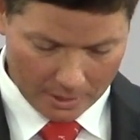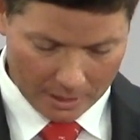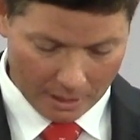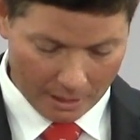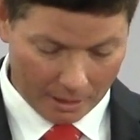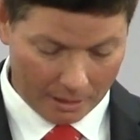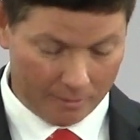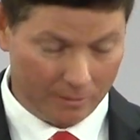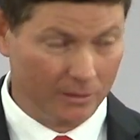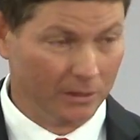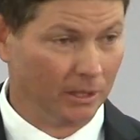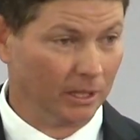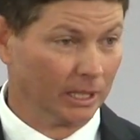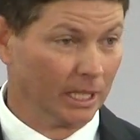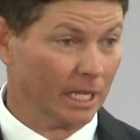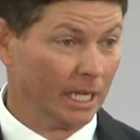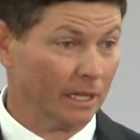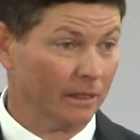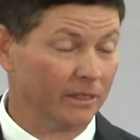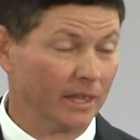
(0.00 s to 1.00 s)

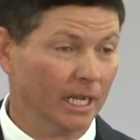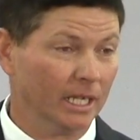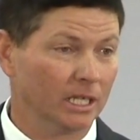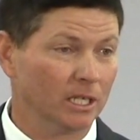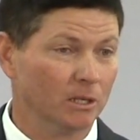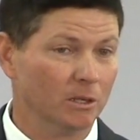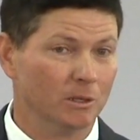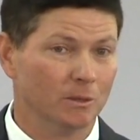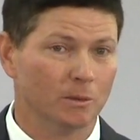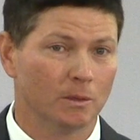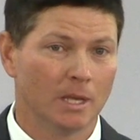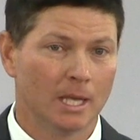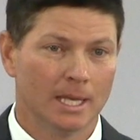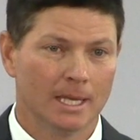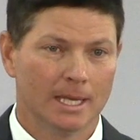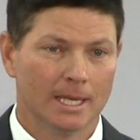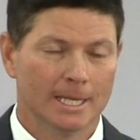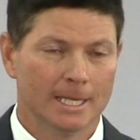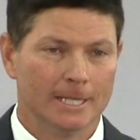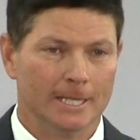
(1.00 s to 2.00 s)
Again, thank you.
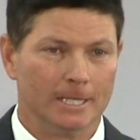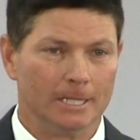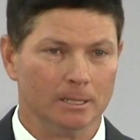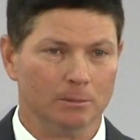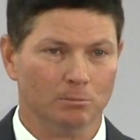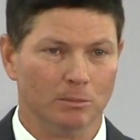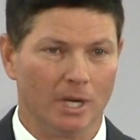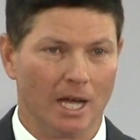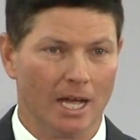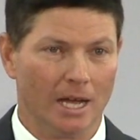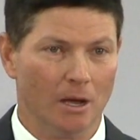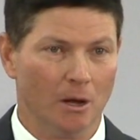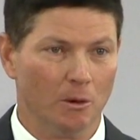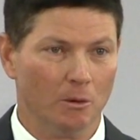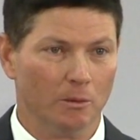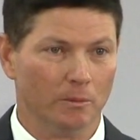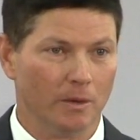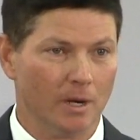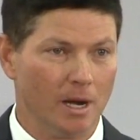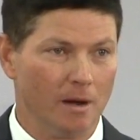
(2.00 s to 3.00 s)
I
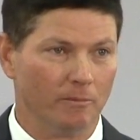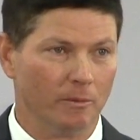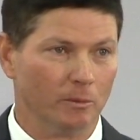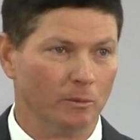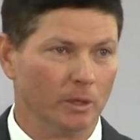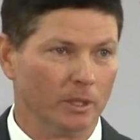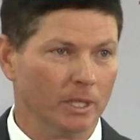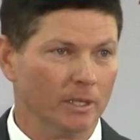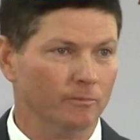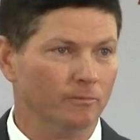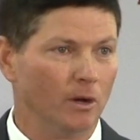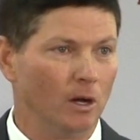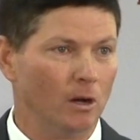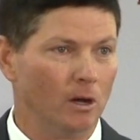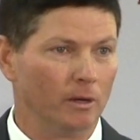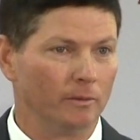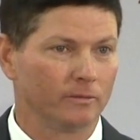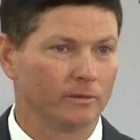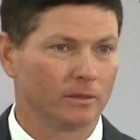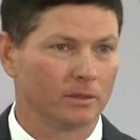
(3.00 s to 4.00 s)
owe everyone
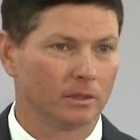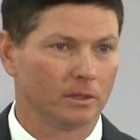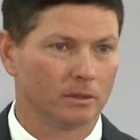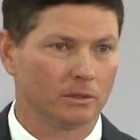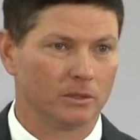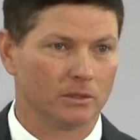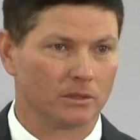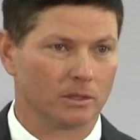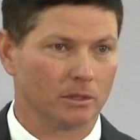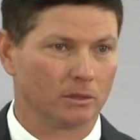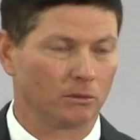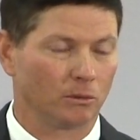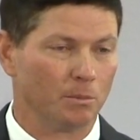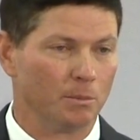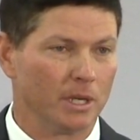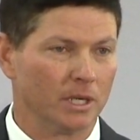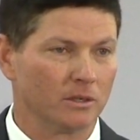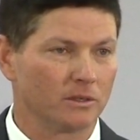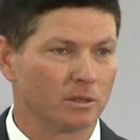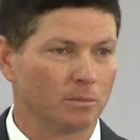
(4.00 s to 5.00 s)
involved just a
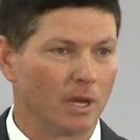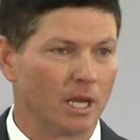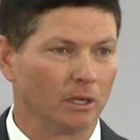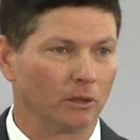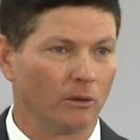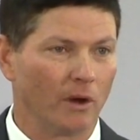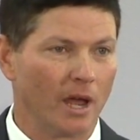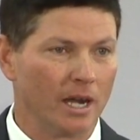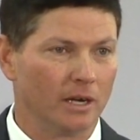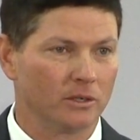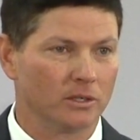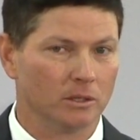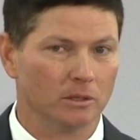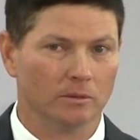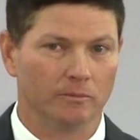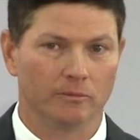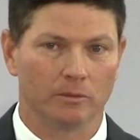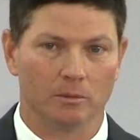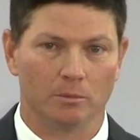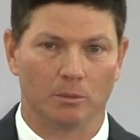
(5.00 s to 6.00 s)
tremendous amount of
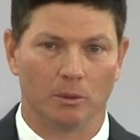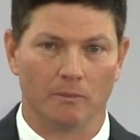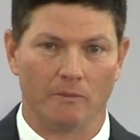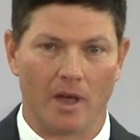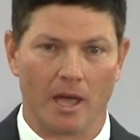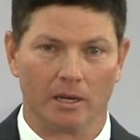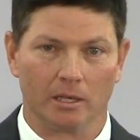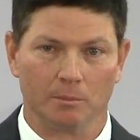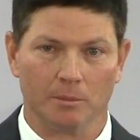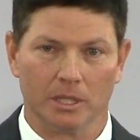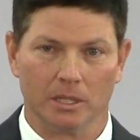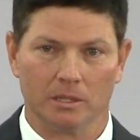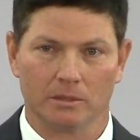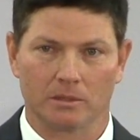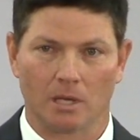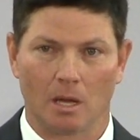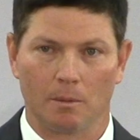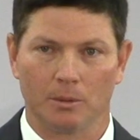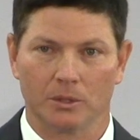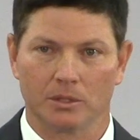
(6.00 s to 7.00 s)
gratitude for providing me
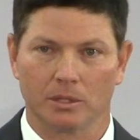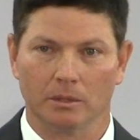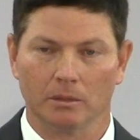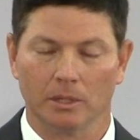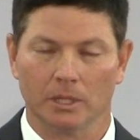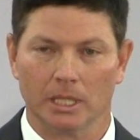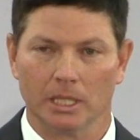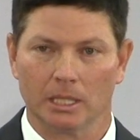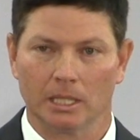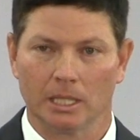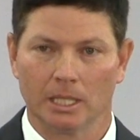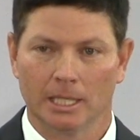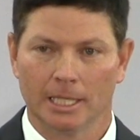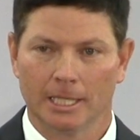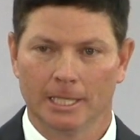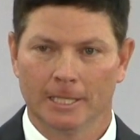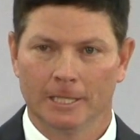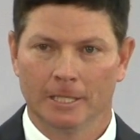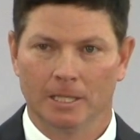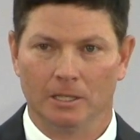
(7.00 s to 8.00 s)
this opportunity.
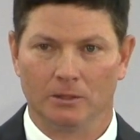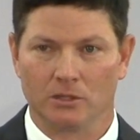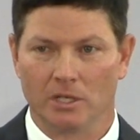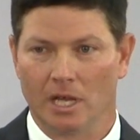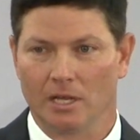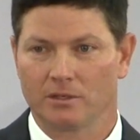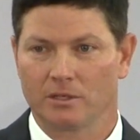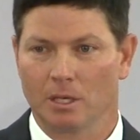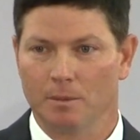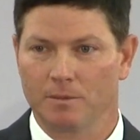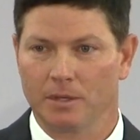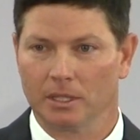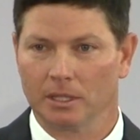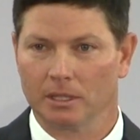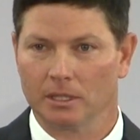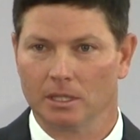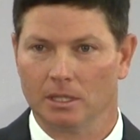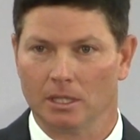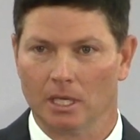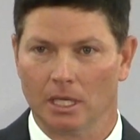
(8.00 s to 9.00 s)
It's not
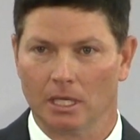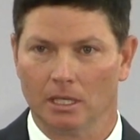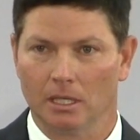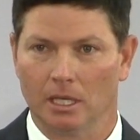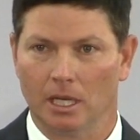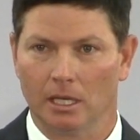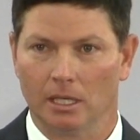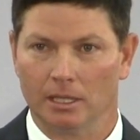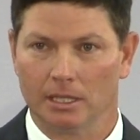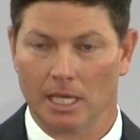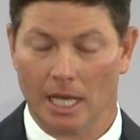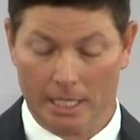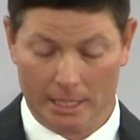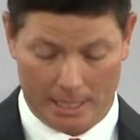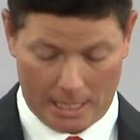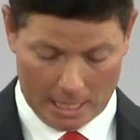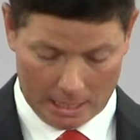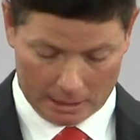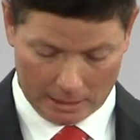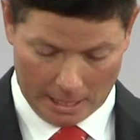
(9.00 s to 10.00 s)
something that I
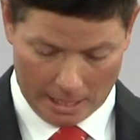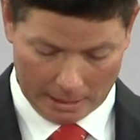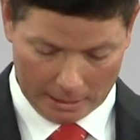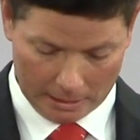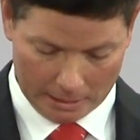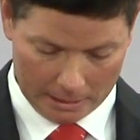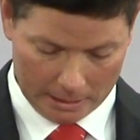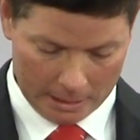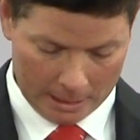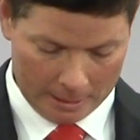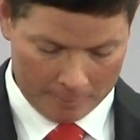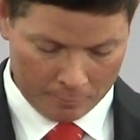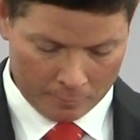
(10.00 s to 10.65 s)
take lightly.